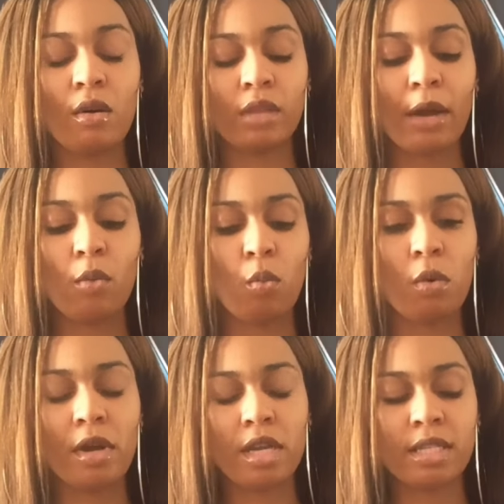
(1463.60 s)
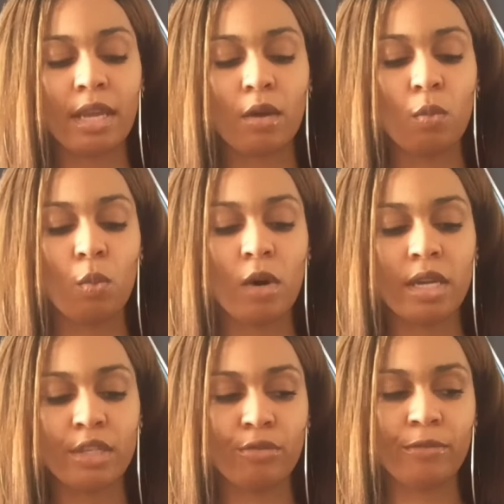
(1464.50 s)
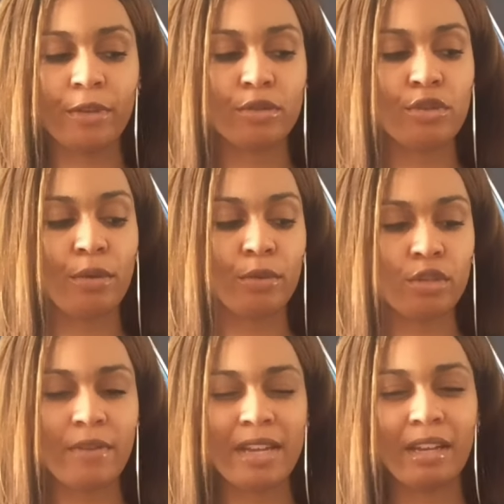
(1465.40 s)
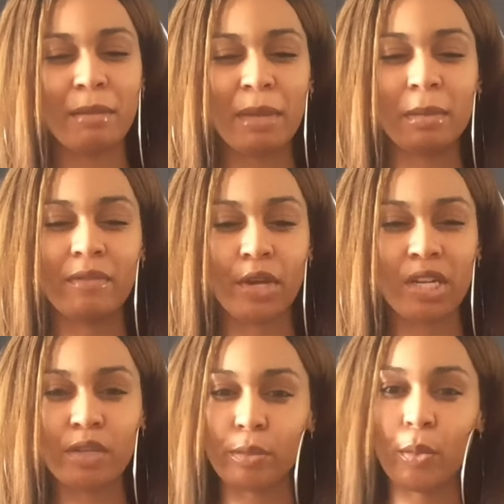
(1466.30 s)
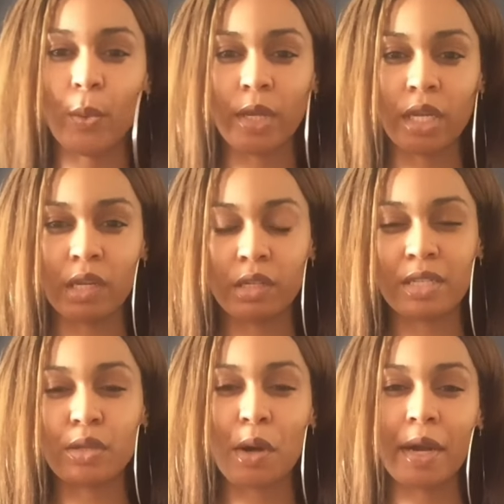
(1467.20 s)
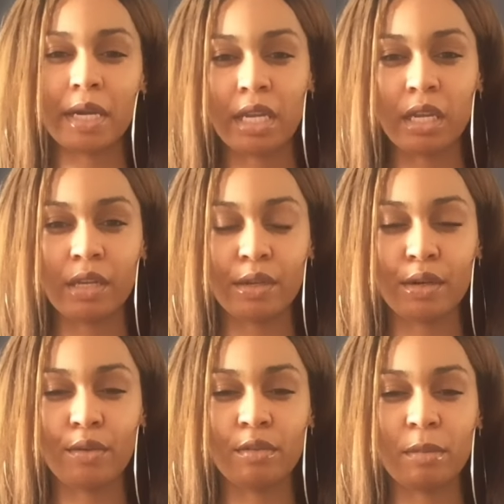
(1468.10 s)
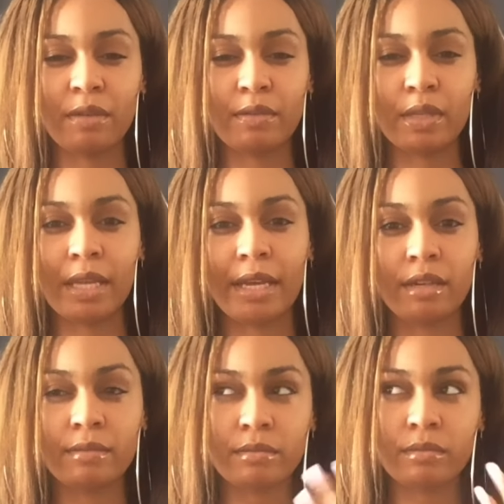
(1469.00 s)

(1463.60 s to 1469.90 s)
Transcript: like what it's like what is revealed to you or what you find out it may be very disappointing disheartening you know you may feel like